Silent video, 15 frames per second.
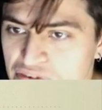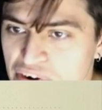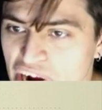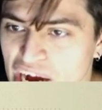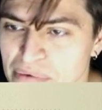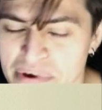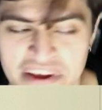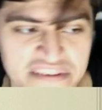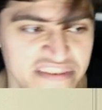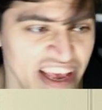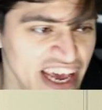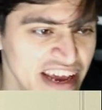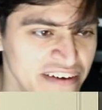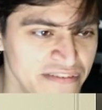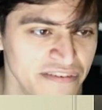I'm gonna
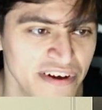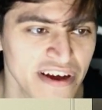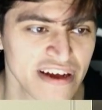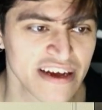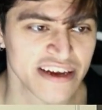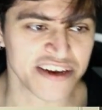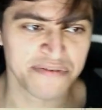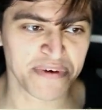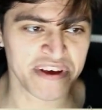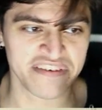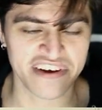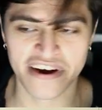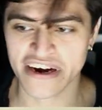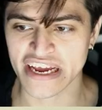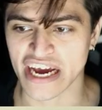save just because
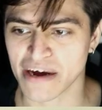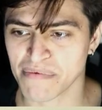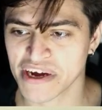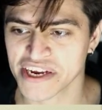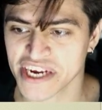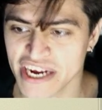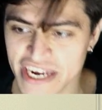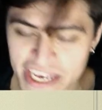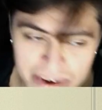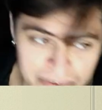I already got my shiny.